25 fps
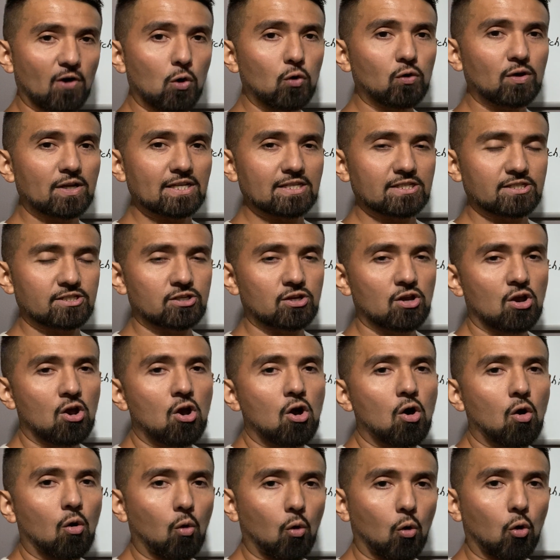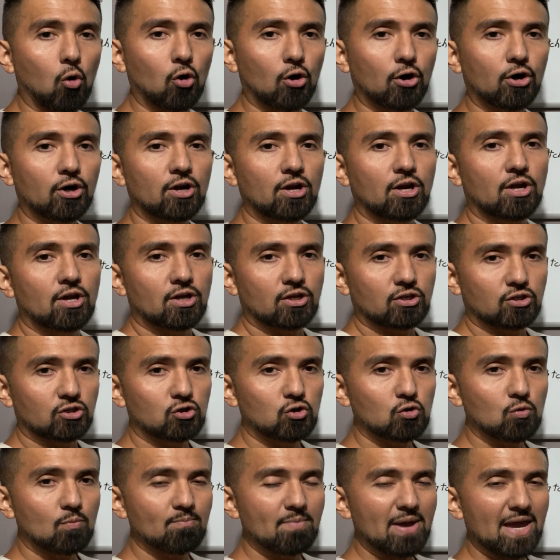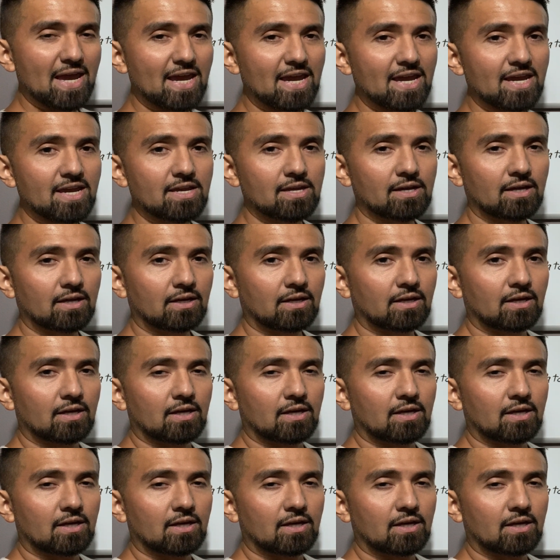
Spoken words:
focus, or you may